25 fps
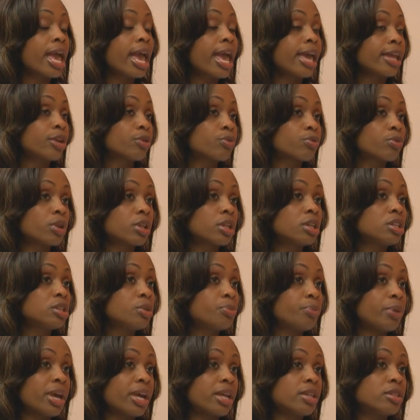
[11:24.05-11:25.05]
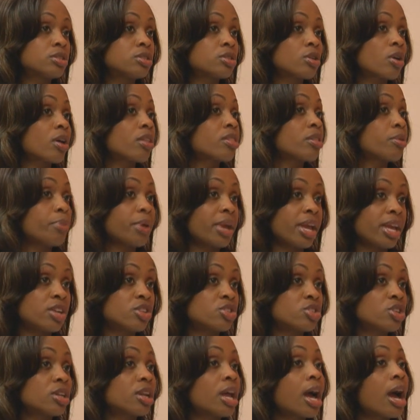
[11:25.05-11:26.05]
and it really depends on the
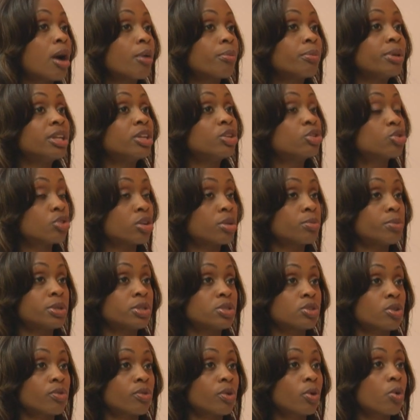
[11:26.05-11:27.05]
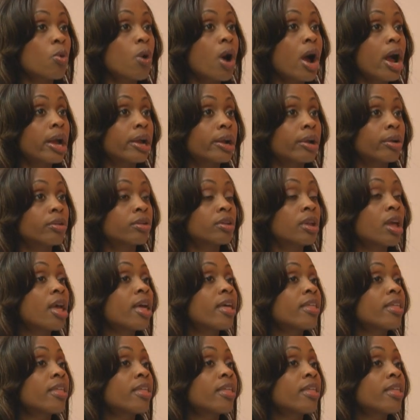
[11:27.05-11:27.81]
patient how many treatments are required.